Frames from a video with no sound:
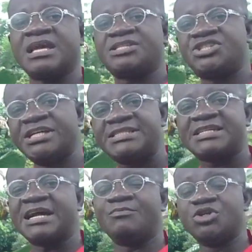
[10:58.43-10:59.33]
the sheet
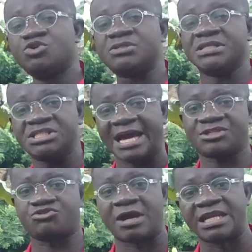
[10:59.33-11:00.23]
can be used
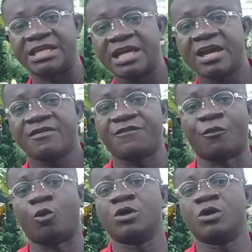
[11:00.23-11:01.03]
industrially for